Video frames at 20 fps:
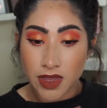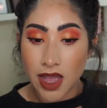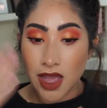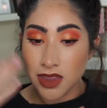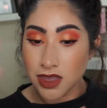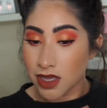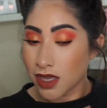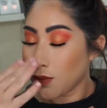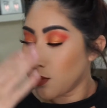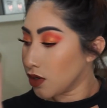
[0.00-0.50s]

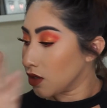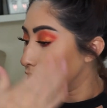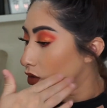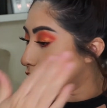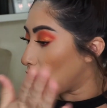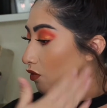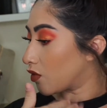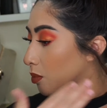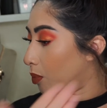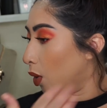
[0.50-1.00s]
I think I went a
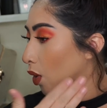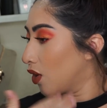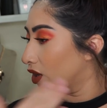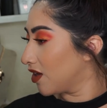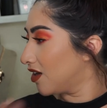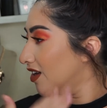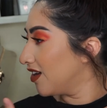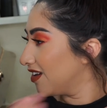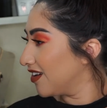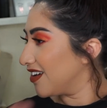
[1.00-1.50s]
little
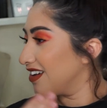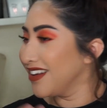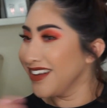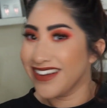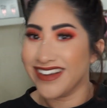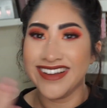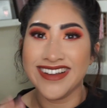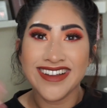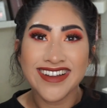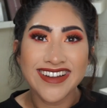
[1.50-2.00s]
overboard
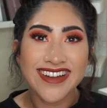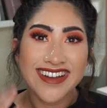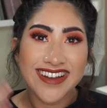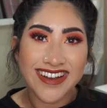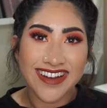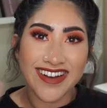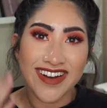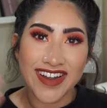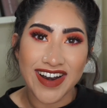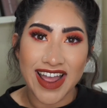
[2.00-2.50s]

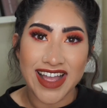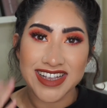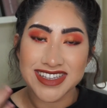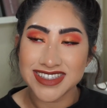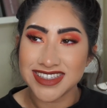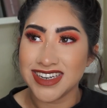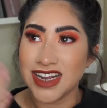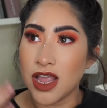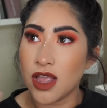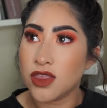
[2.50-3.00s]
on
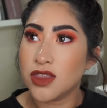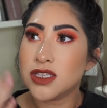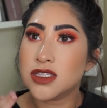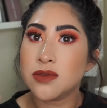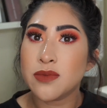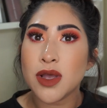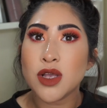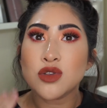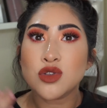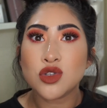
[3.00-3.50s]
accident.
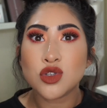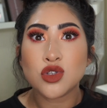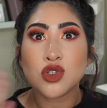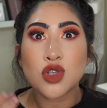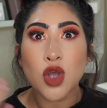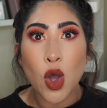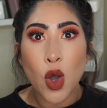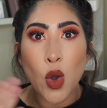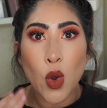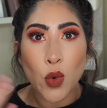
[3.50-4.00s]
This smells
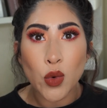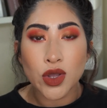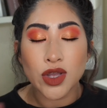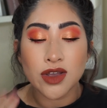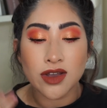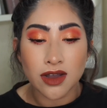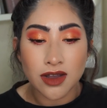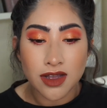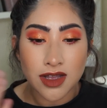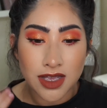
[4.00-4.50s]
so
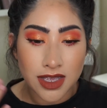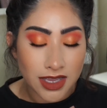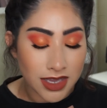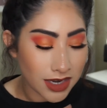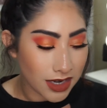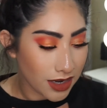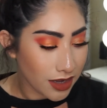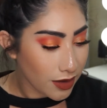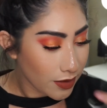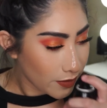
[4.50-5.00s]

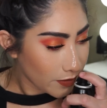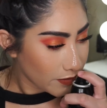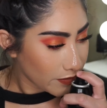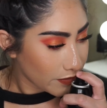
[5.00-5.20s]
good.